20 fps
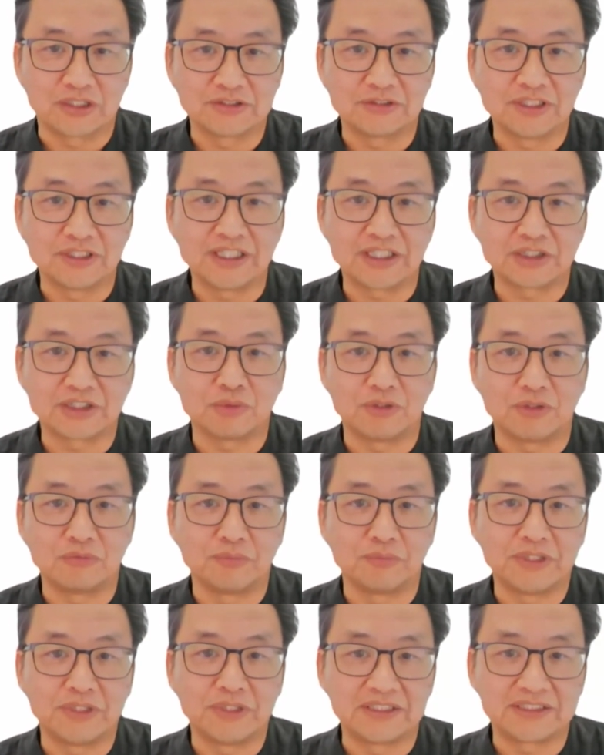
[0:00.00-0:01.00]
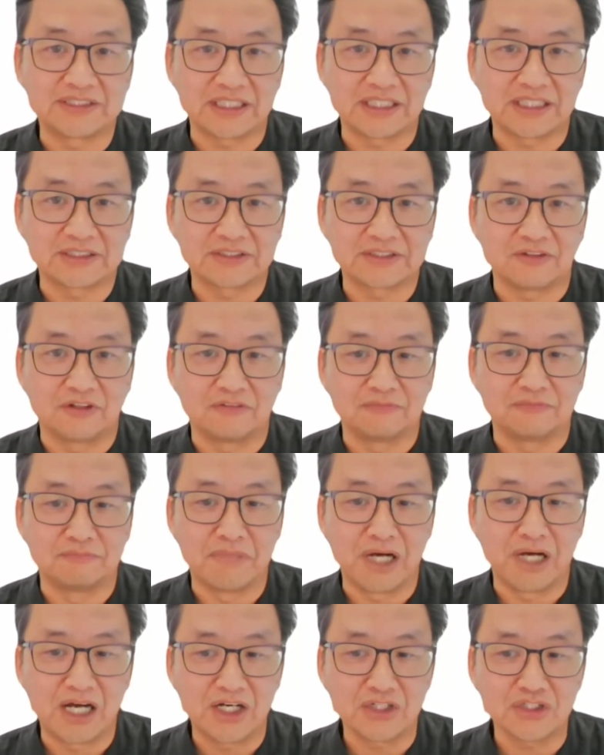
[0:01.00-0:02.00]
So the next one will be the 6th of
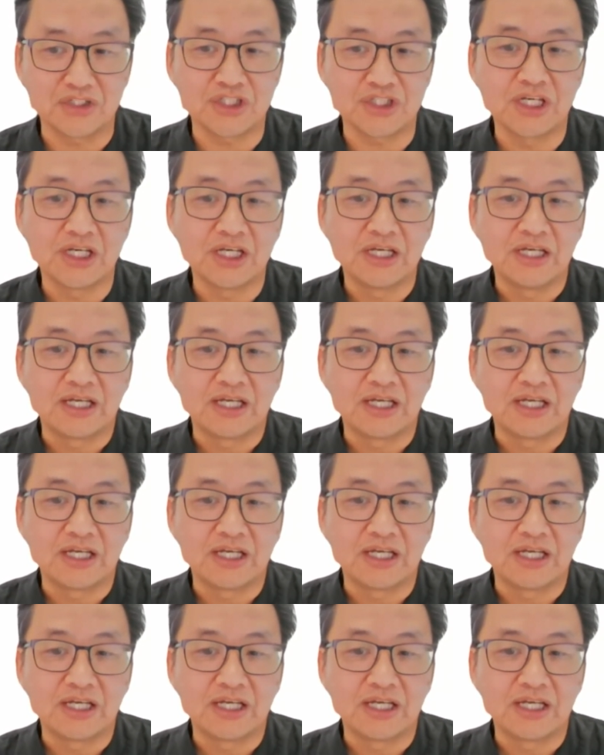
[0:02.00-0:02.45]
March.